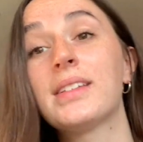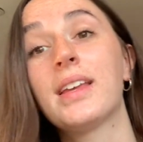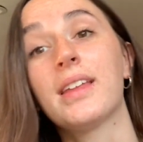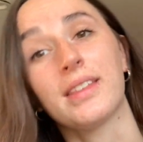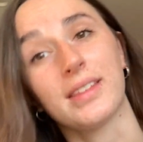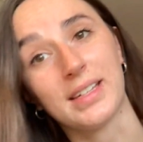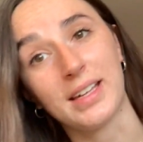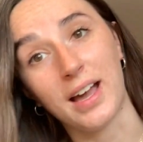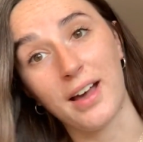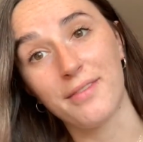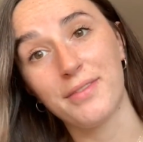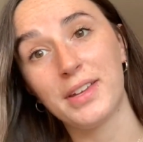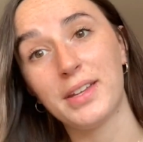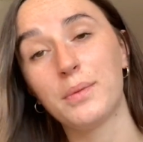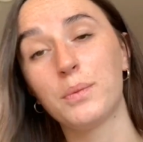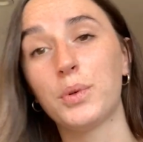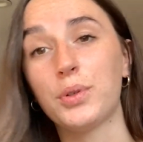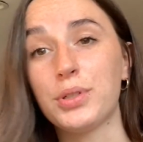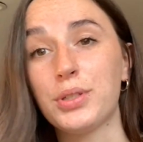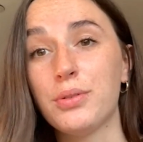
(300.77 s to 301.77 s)
the oven
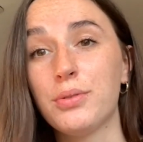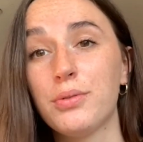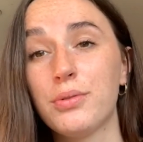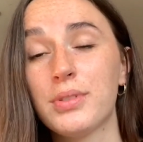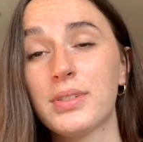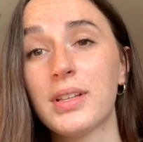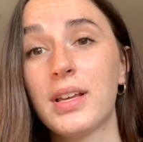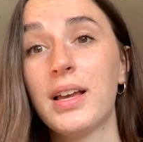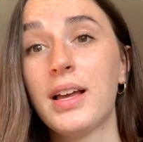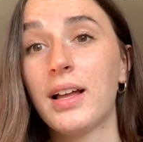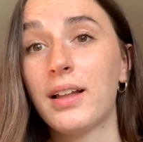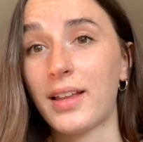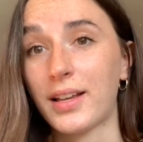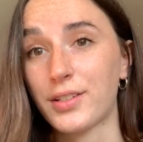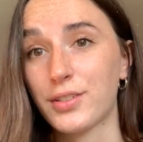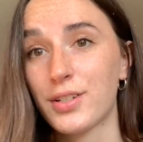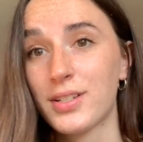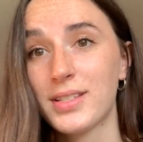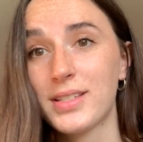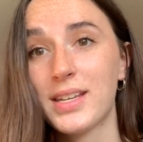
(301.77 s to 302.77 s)
will use
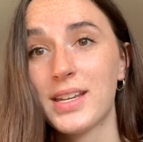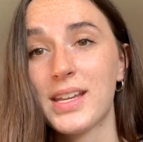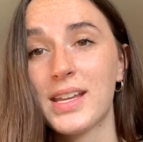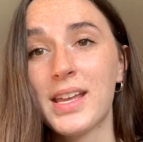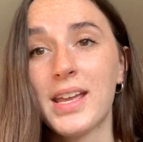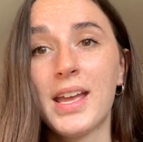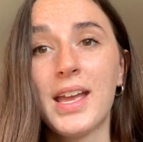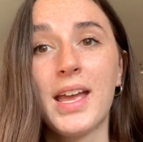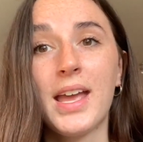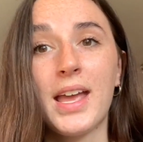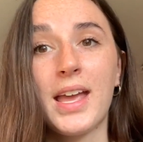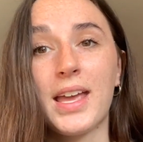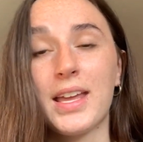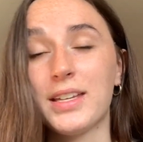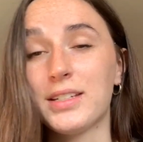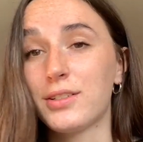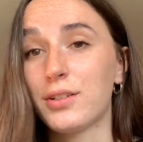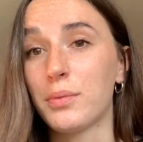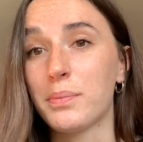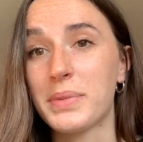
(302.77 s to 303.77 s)
electricity and
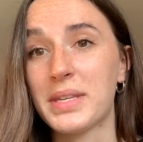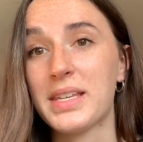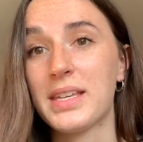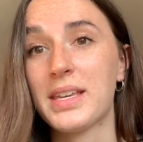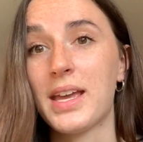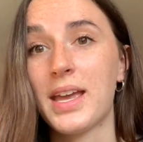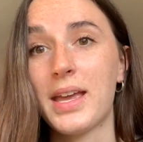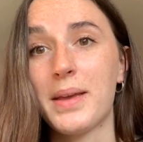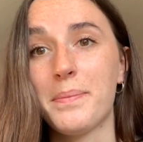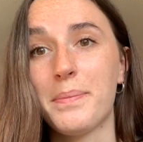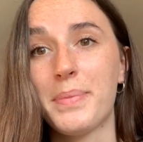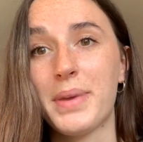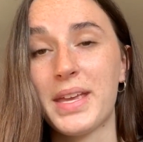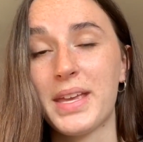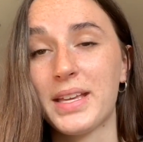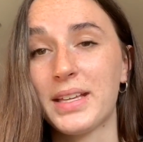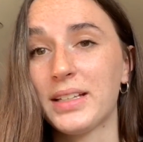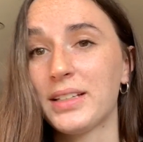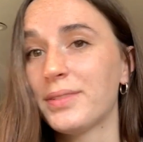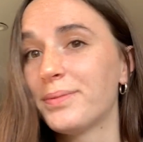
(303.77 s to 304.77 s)
it'll be a
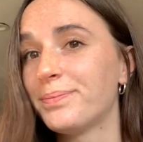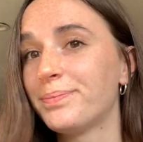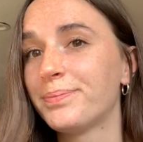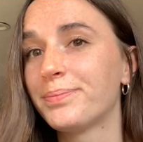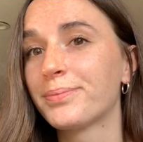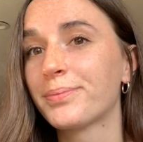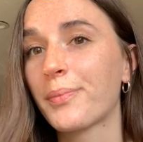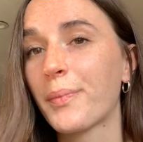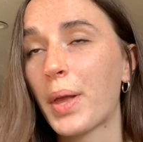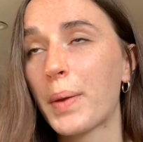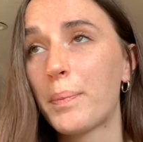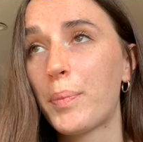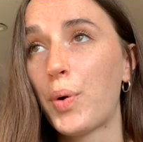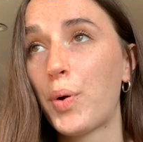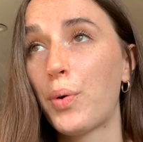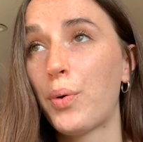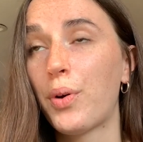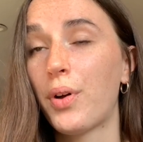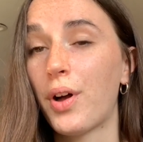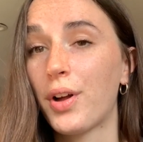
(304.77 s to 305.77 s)
big
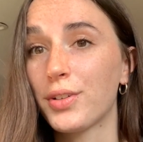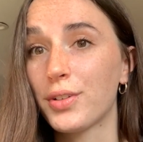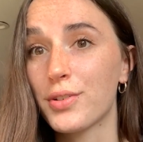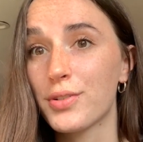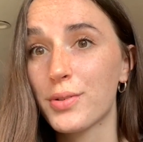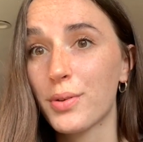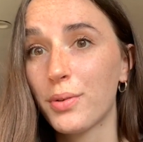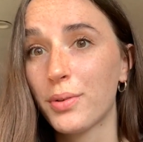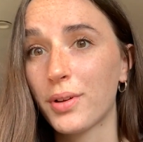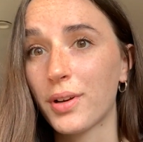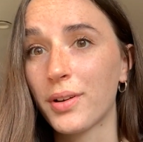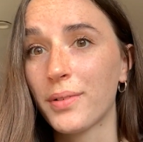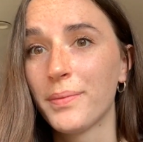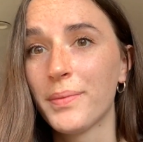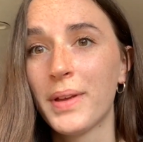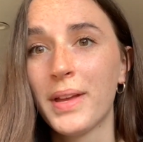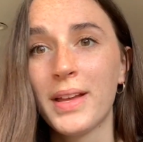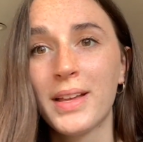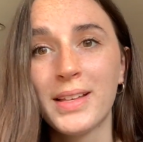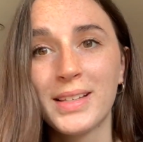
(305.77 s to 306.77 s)
pull on your solar
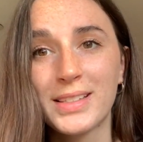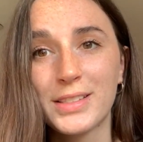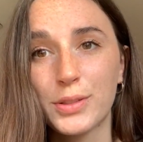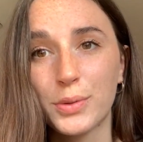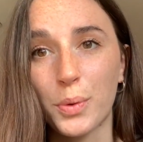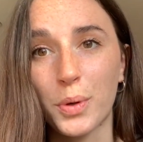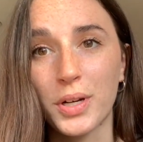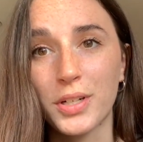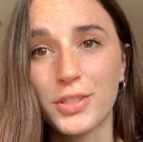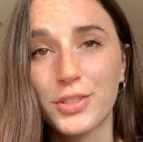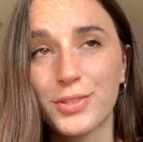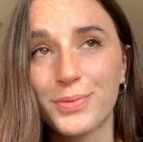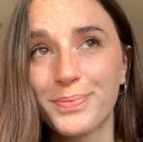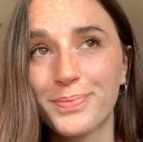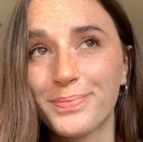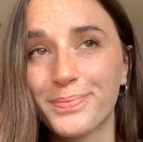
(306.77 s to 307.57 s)
storage.